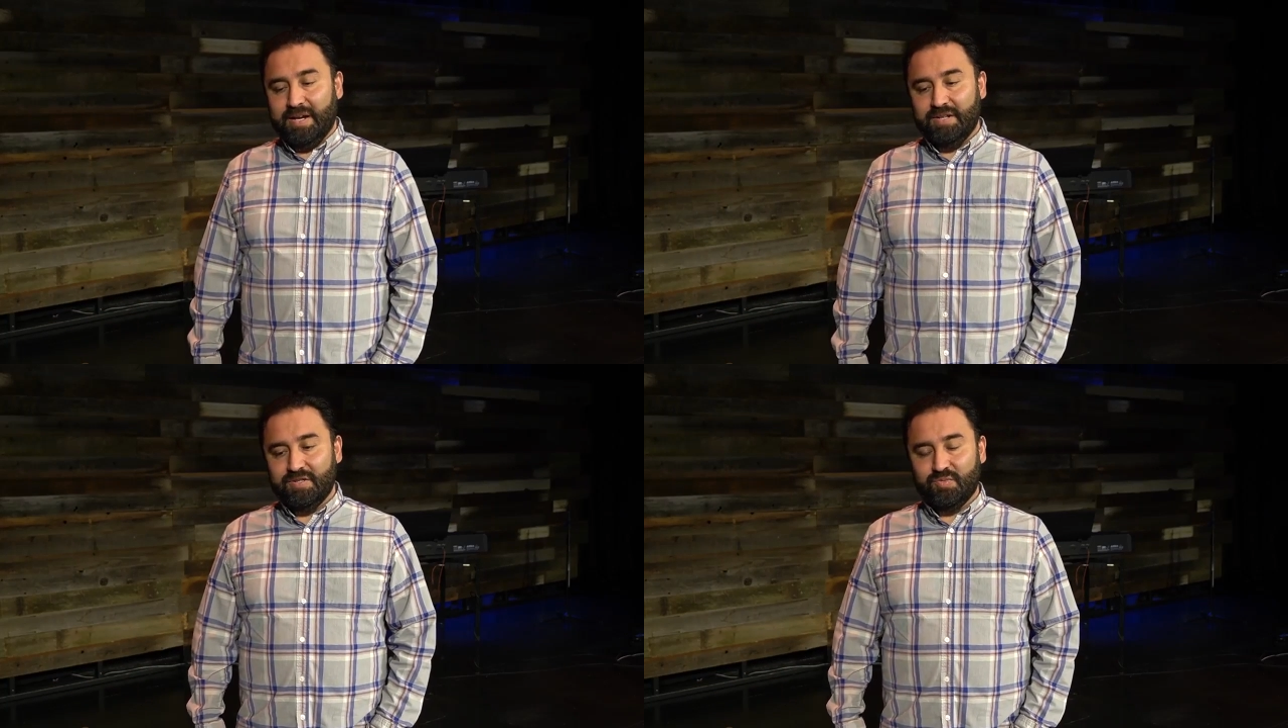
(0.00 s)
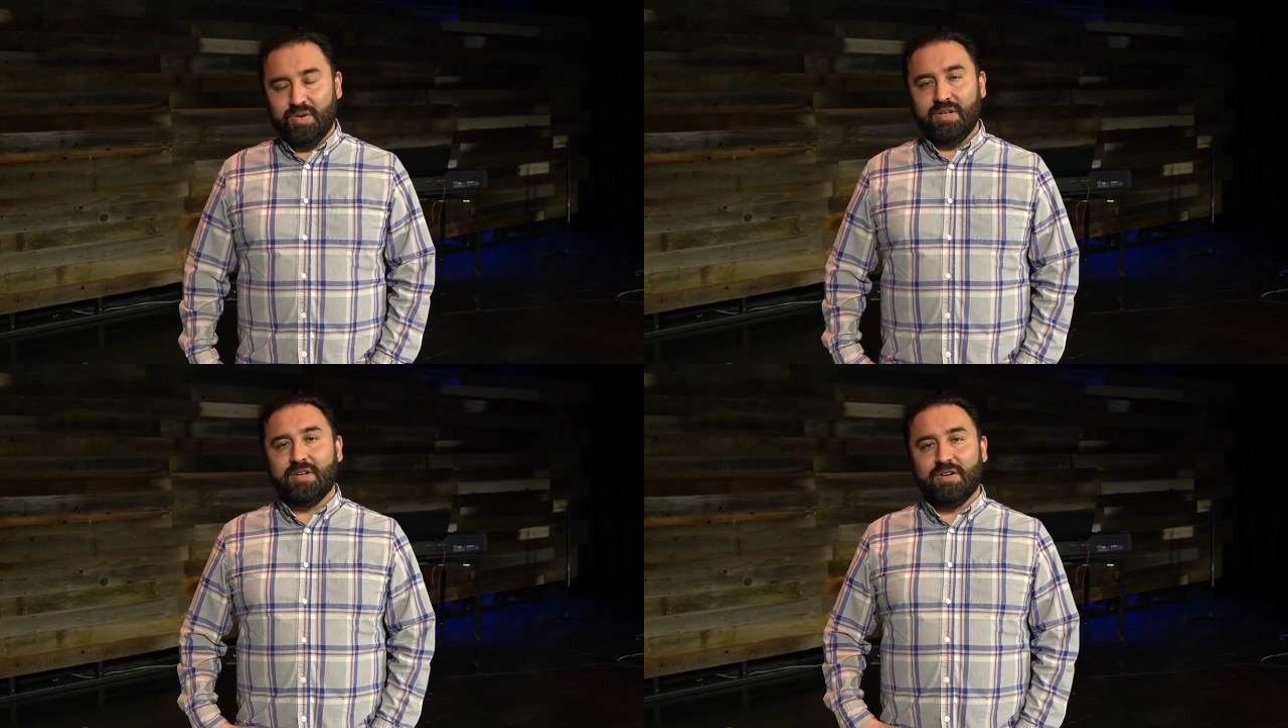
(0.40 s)
I just
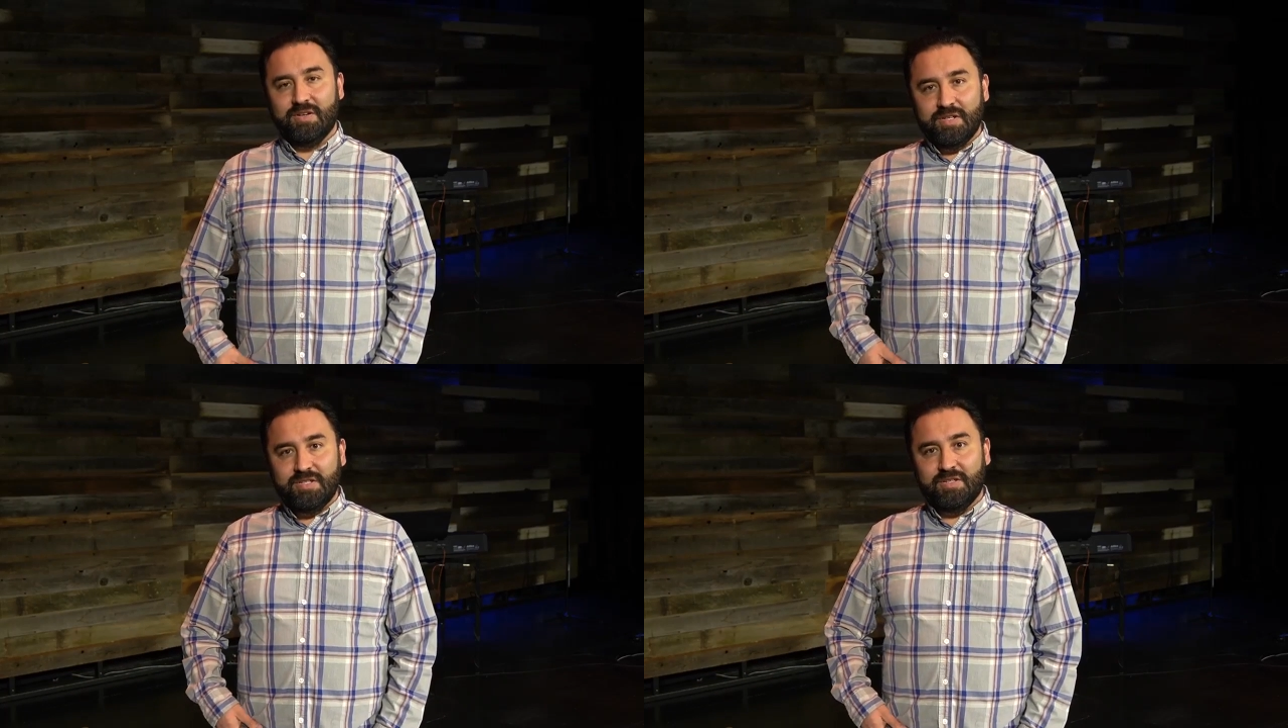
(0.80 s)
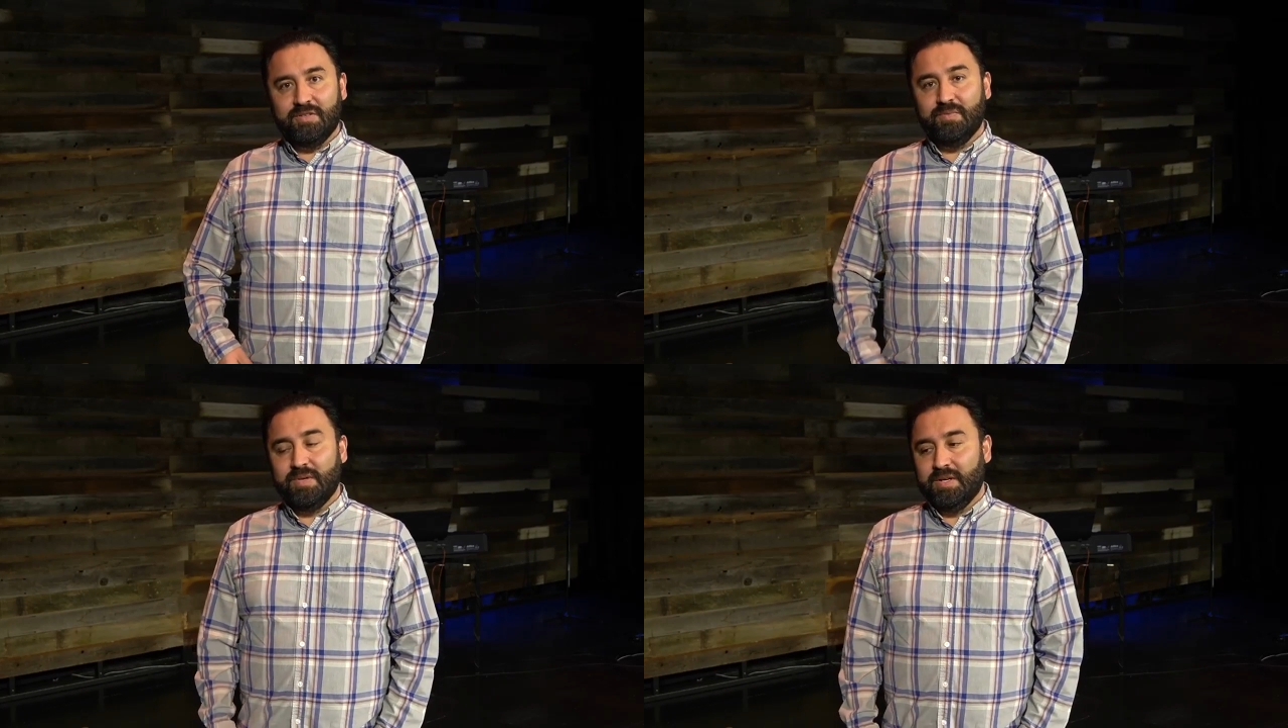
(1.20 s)
want to encourage
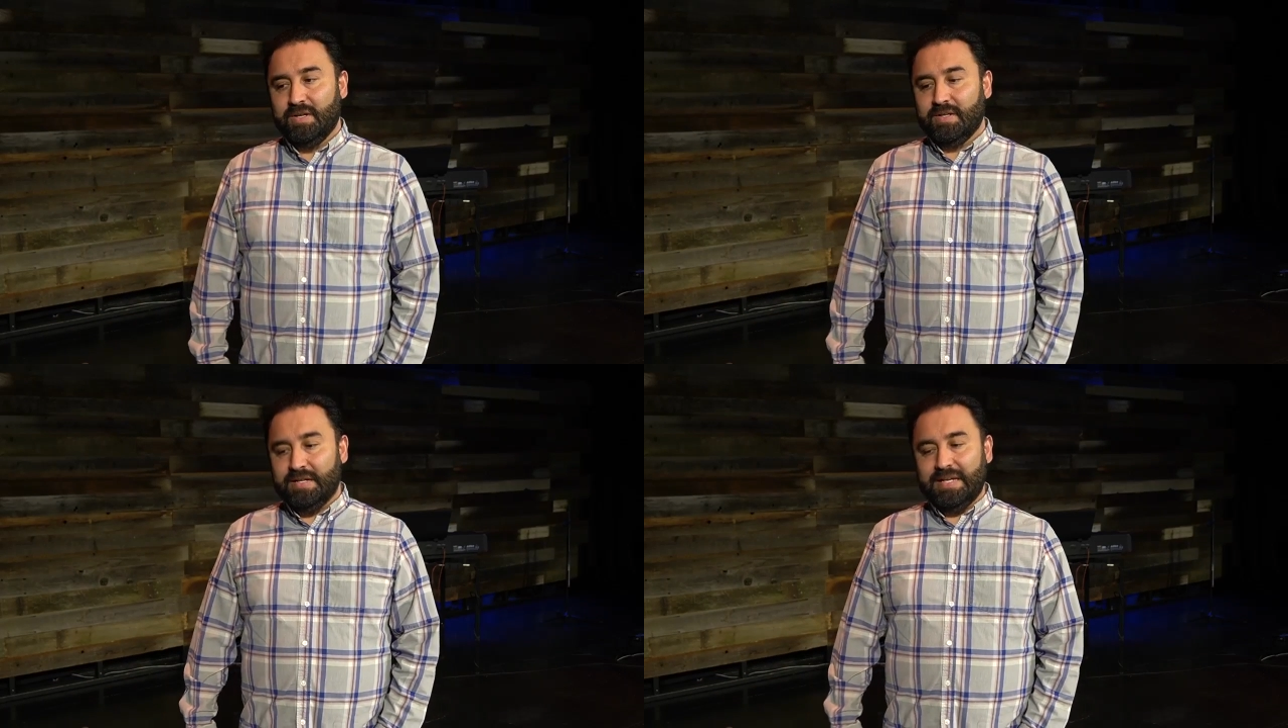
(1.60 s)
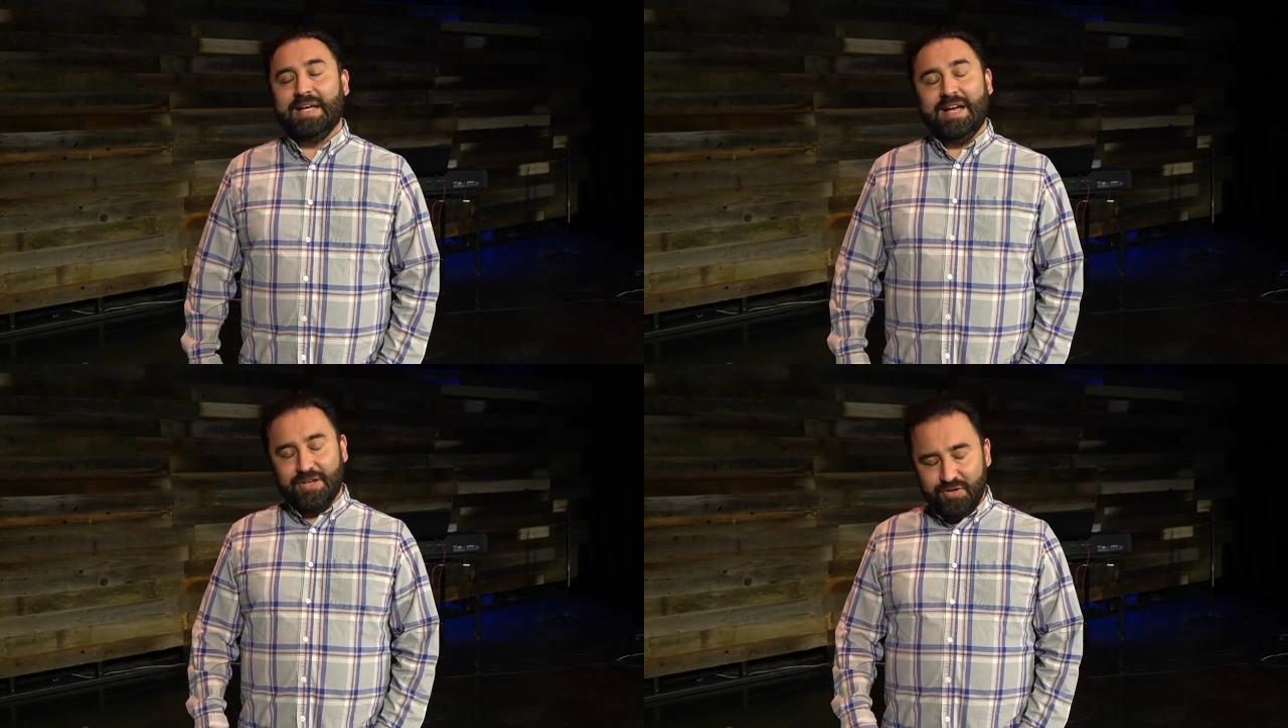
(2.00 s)
you that,
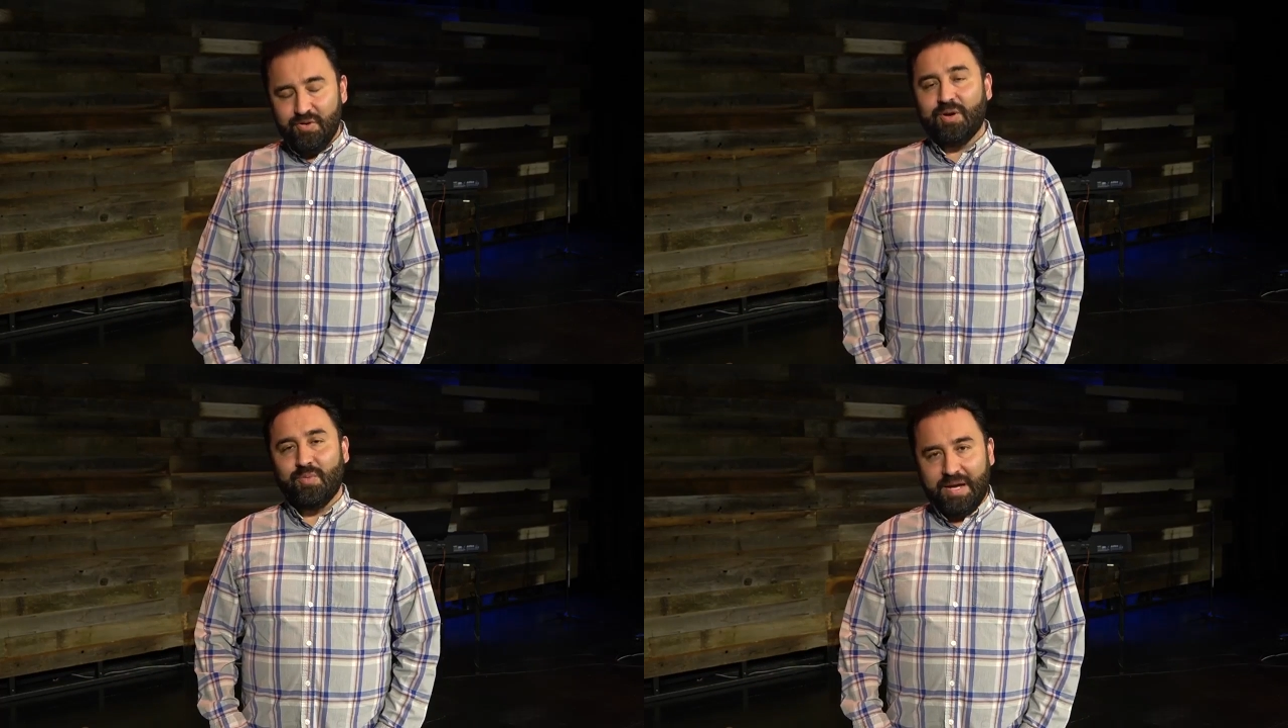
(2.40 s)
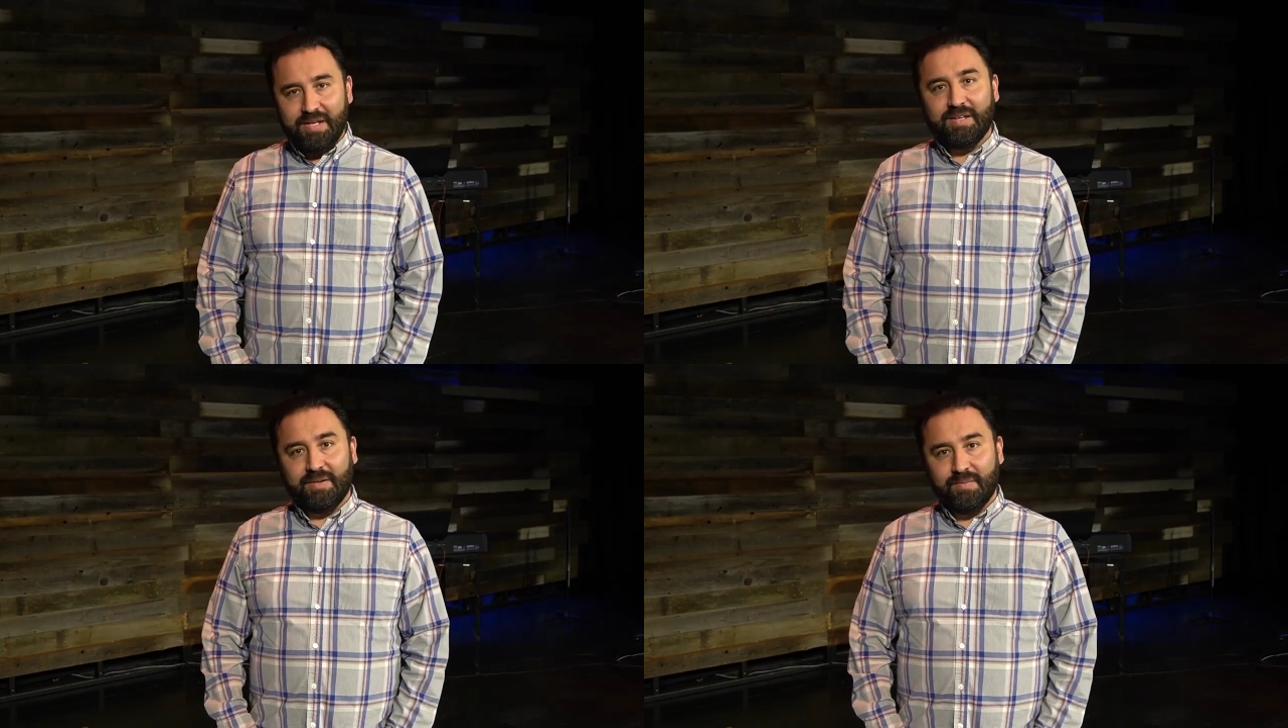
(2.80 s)
you are
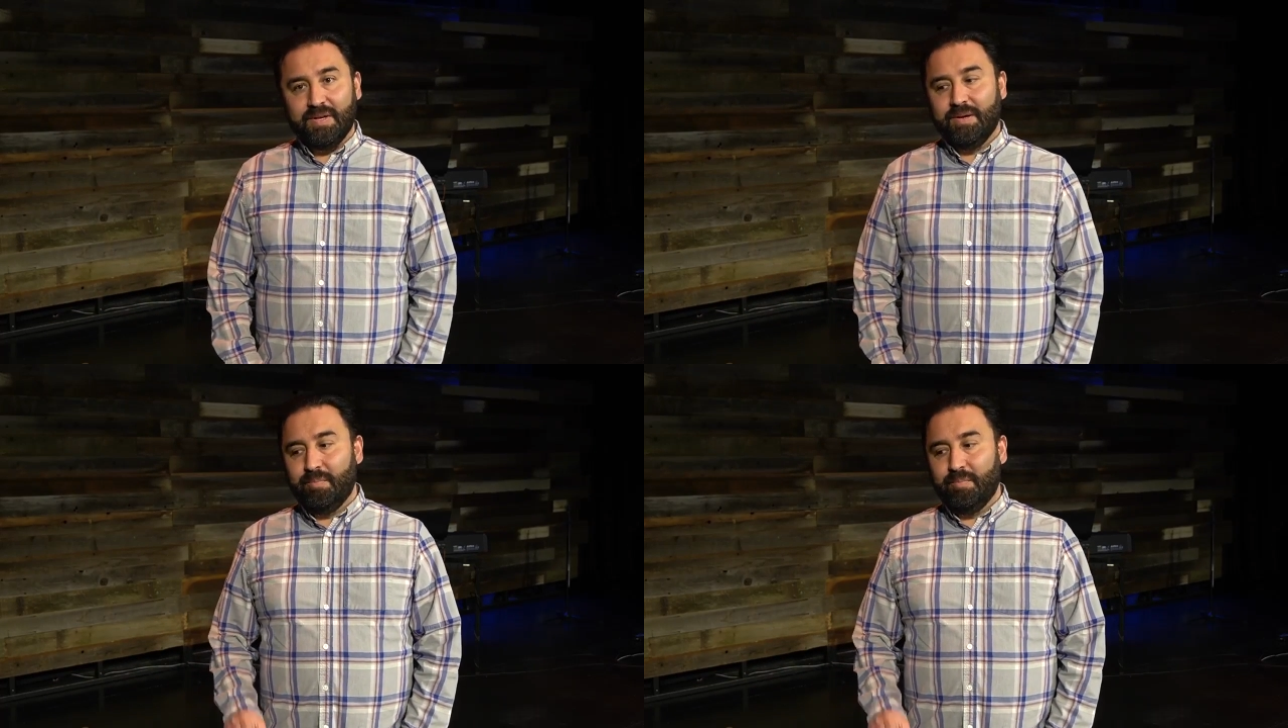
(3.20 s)
waiting,